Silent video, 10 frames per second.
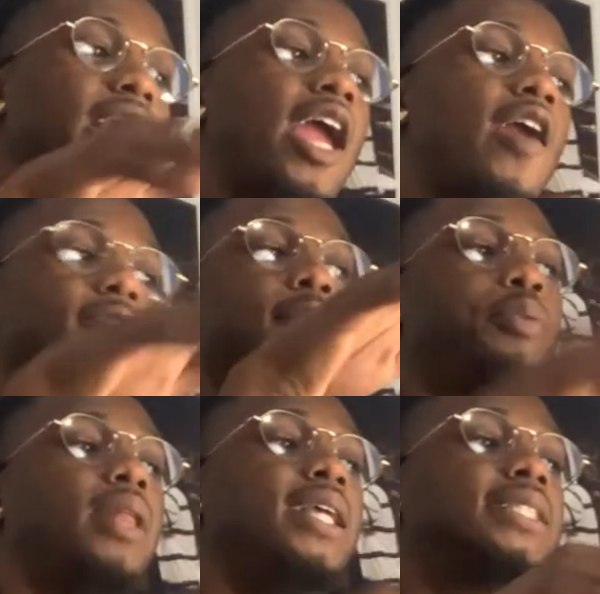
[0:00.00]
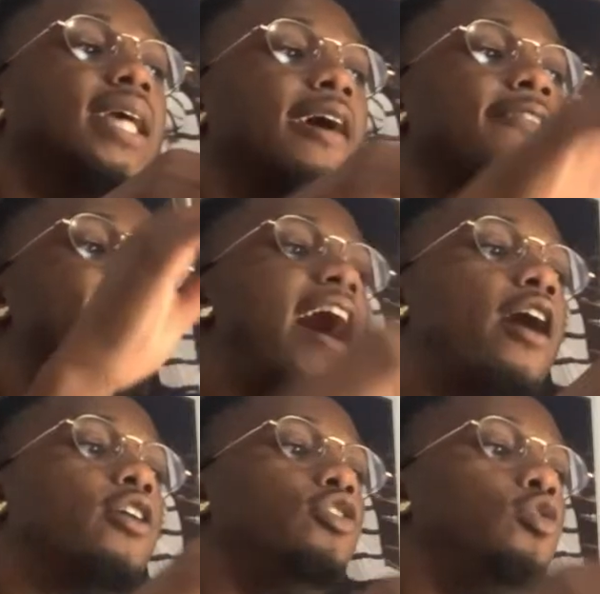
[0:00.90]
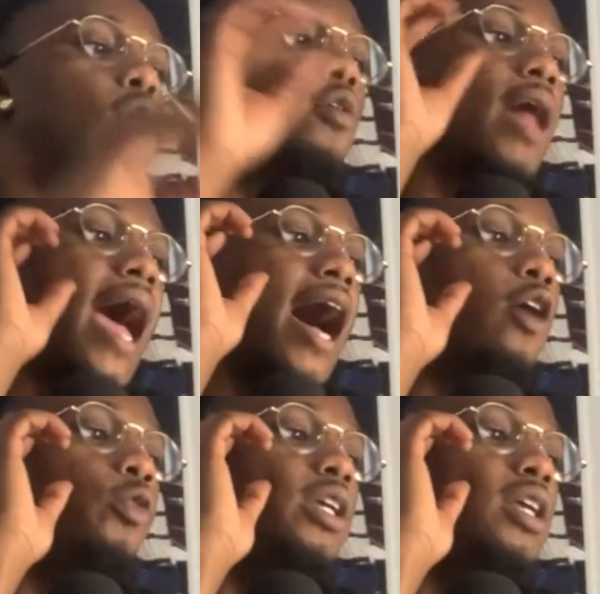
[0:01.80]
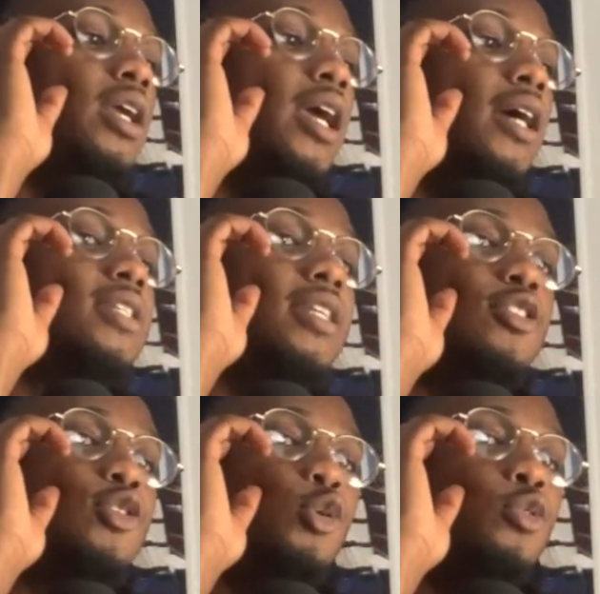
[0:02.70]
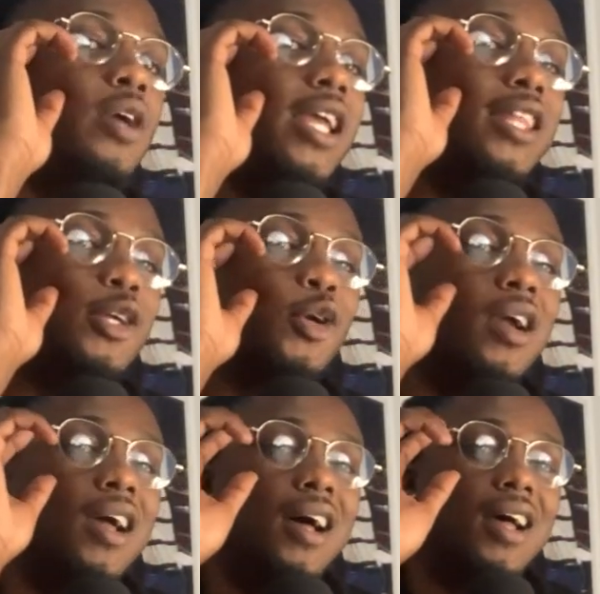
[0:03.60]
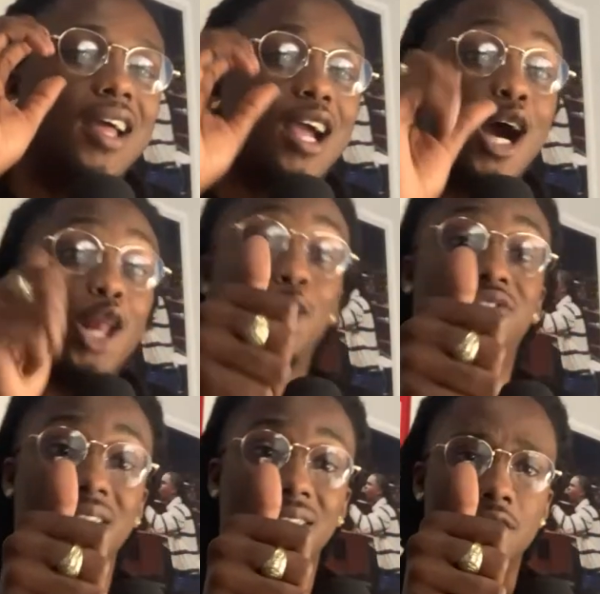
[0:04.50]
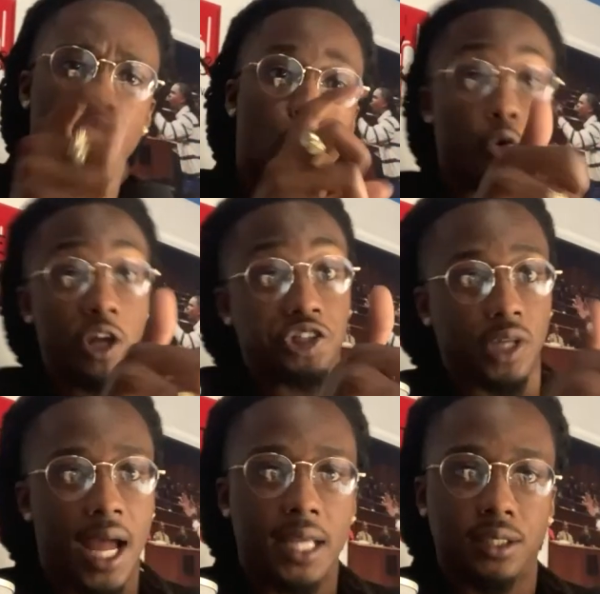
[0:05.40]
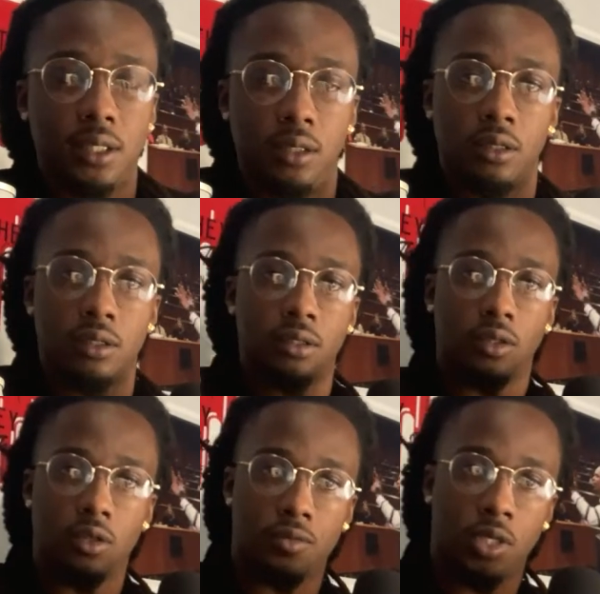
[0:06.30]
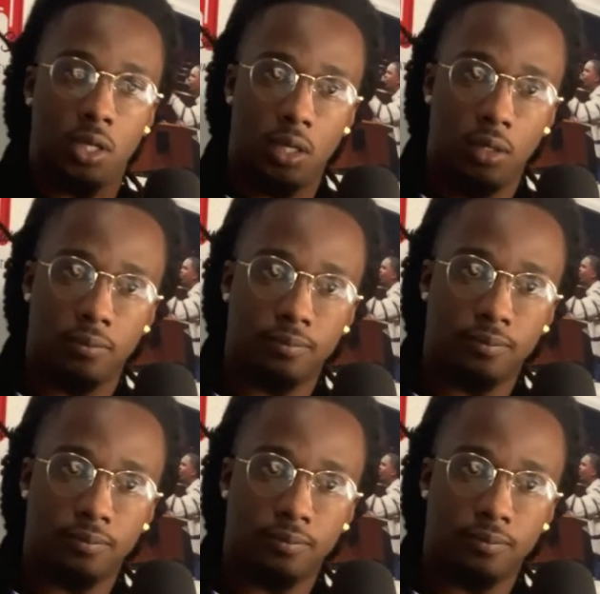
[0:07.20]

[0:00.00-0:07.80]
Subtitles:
inherently place value on how we tend to either color things or racialize things. You know what I'm saying?